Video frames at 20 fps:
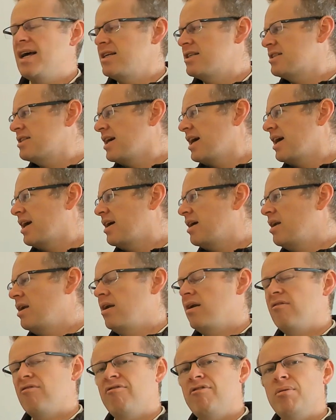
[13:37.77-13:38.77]
taken
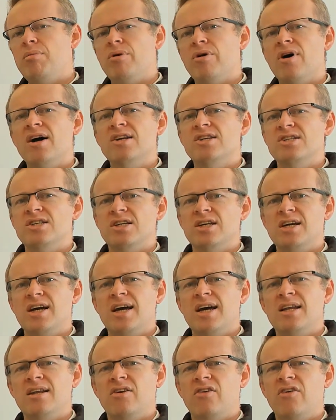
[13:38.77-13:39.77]
Fibonacci
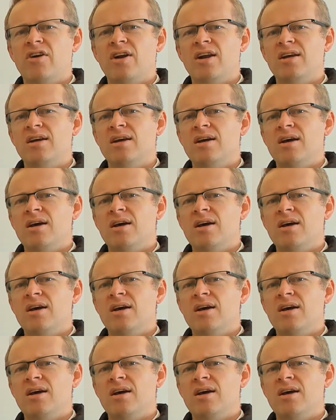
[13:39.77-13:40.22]
and really